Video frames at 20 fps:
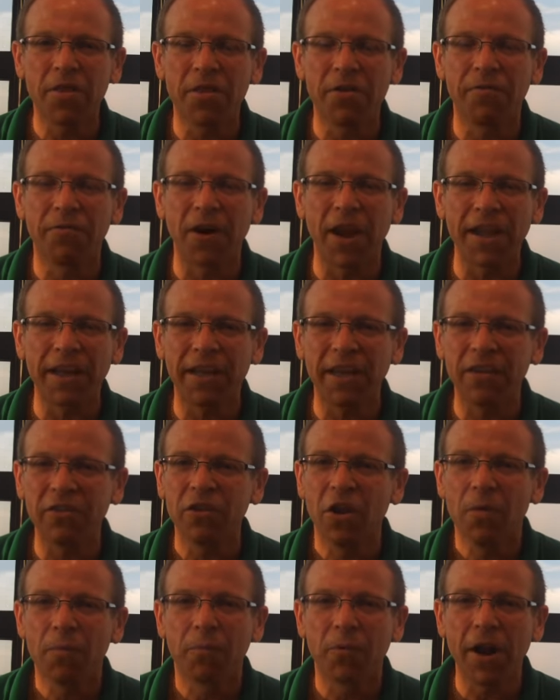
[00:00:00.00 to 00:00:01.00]
The
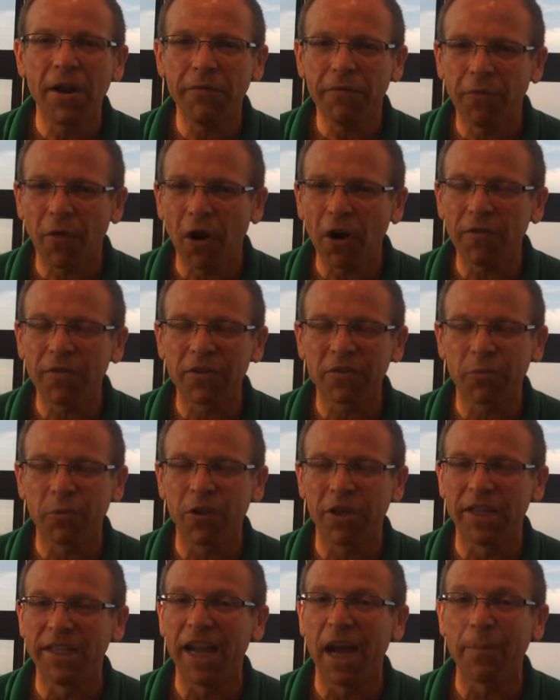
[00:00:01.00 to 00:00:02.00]
Vikings, Brett Favre has
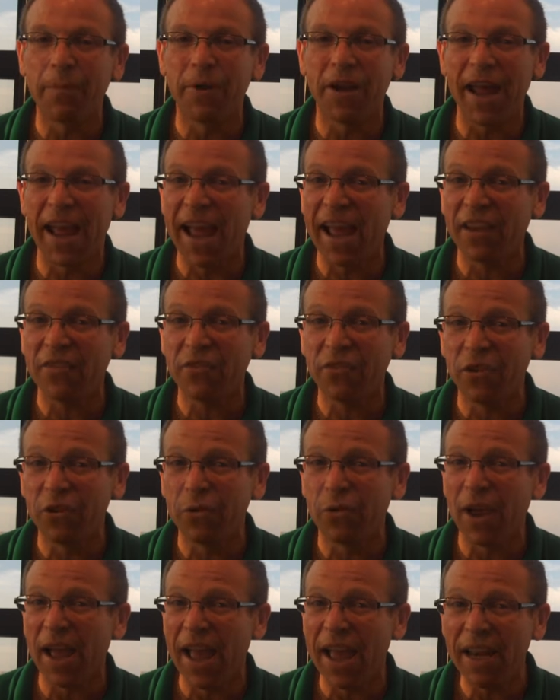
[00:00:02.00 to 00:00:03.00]
really not been asked to
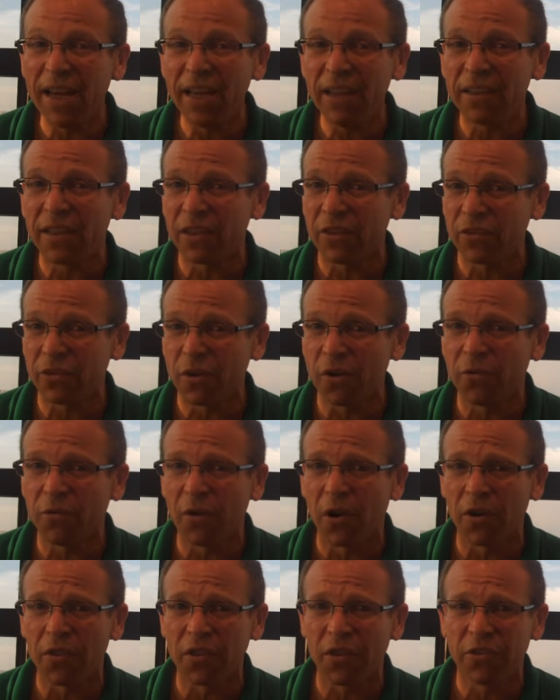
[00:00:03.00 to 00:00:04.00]
do anything so
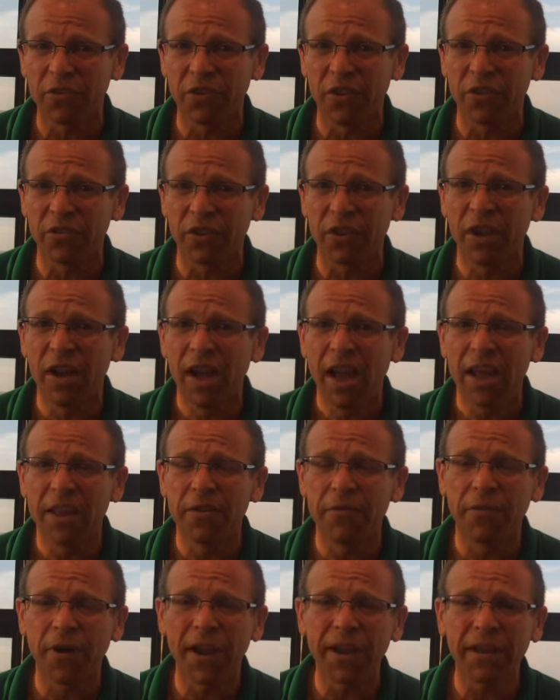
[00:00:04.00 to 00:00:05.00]
far this season.
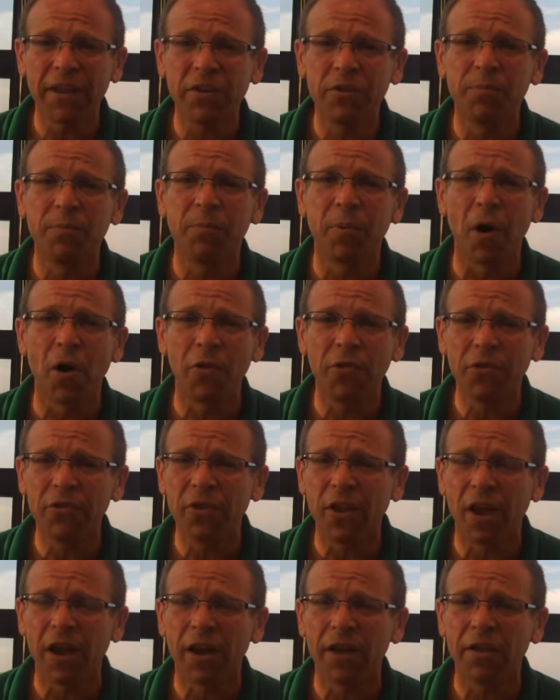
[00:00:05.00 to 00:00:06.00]
And the Vikings,
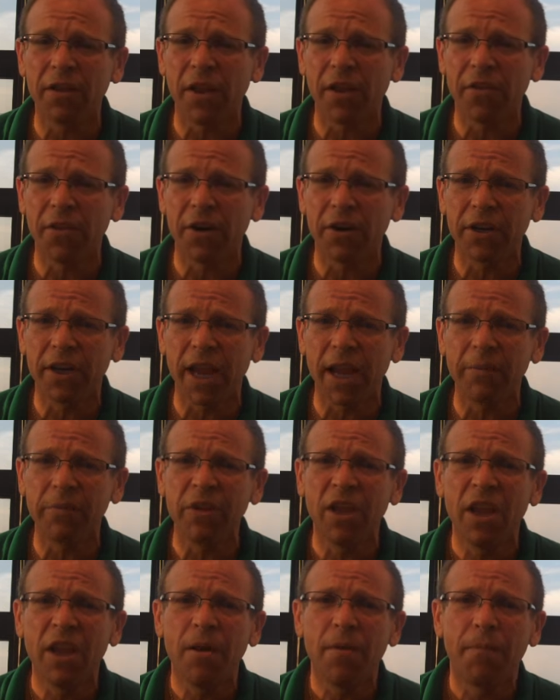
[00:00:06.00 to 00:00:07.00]
both of their
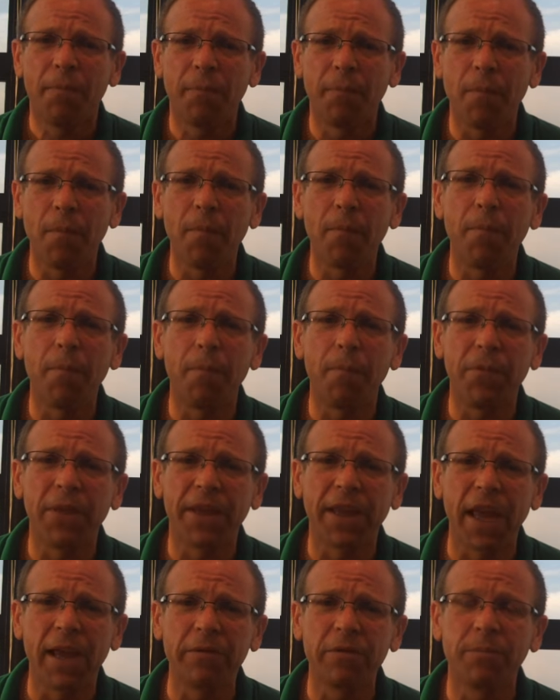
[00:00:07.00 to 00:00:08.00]
games,
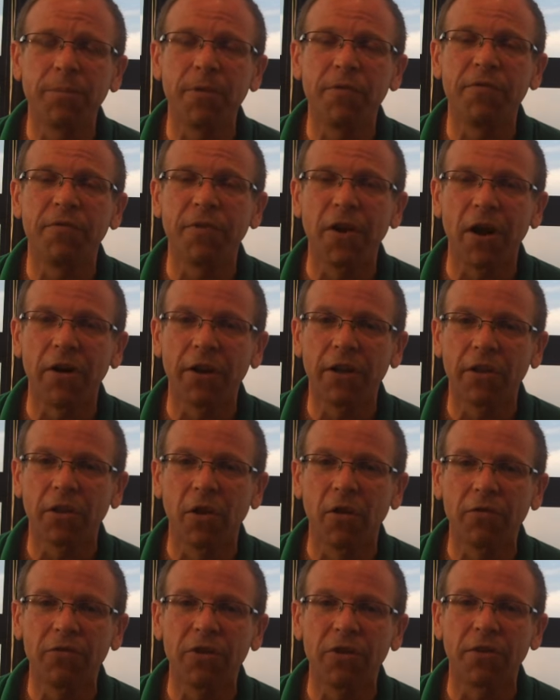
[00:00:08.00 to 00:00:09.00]
the games have been very
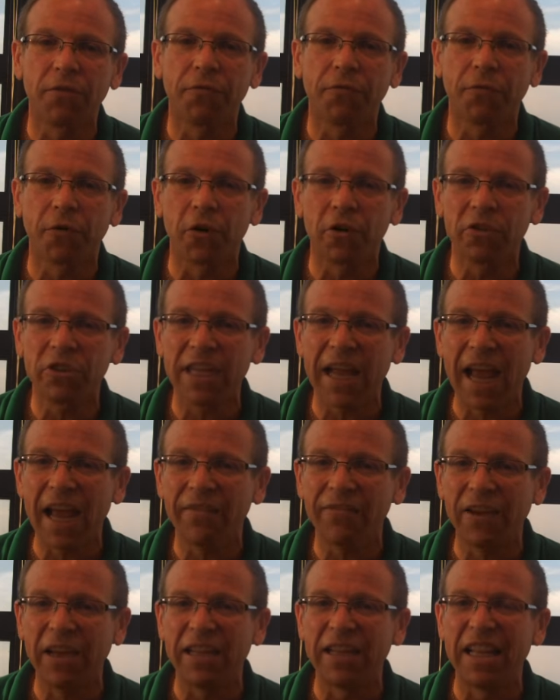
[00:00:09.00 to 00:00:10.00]
close in the first
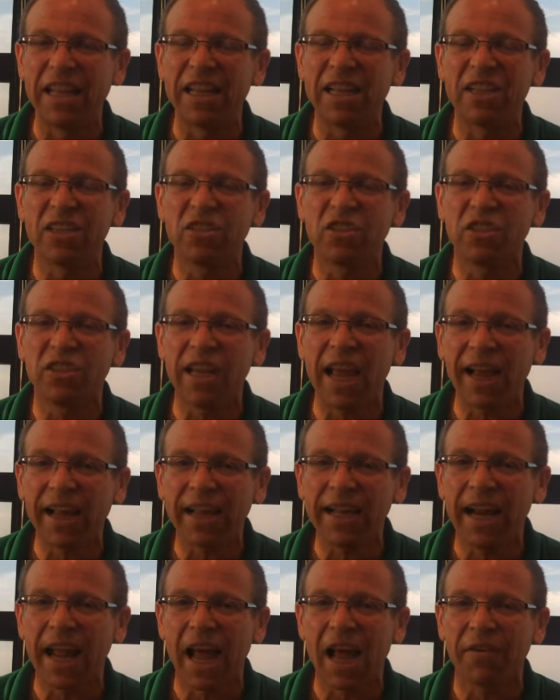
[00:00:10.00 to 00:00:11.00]
half, and then in the
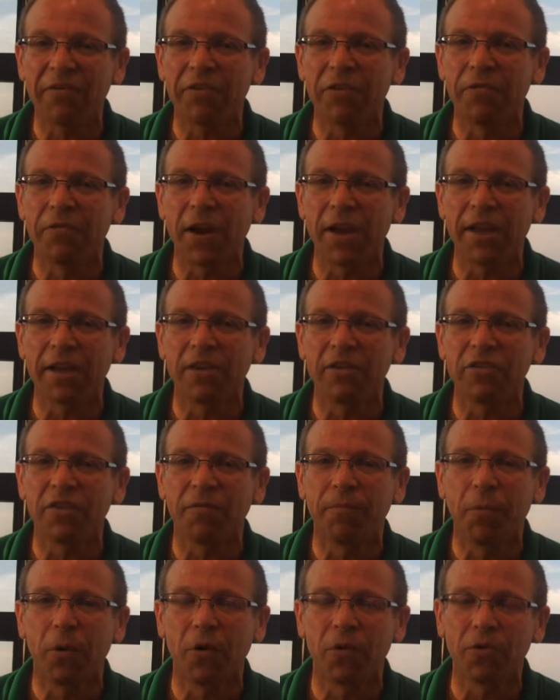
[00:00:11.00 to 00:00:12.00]
second half, the Vikings
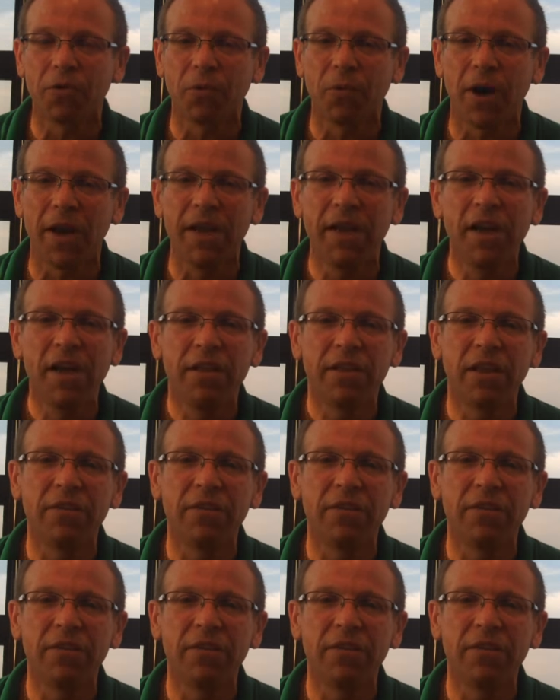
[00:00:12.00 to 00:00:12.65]
have pulled away.